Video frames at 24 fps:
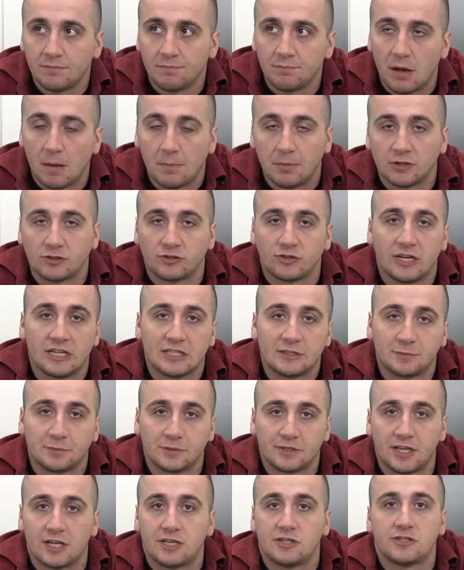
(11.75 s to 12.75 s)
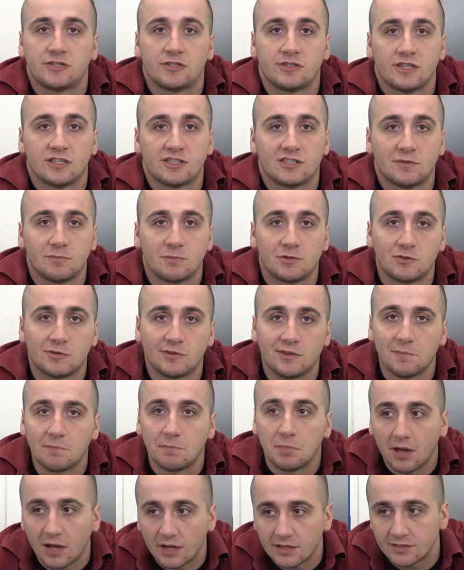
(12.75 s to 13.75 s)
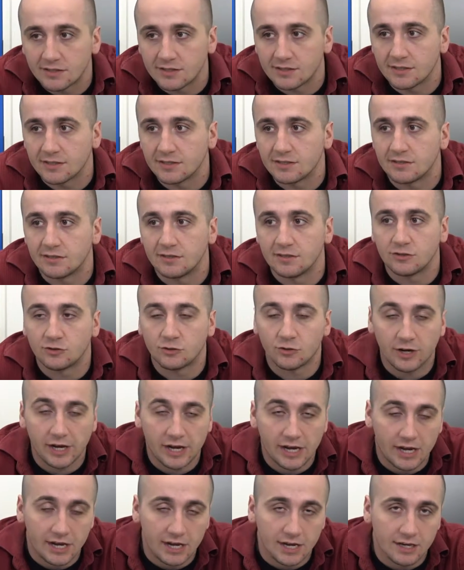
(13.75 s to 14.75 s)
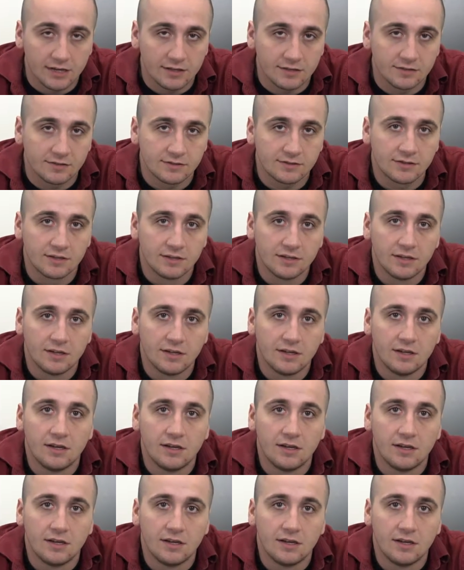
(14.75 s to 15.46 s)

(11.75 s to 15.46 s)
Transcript: public transportation system between the buses, the trains,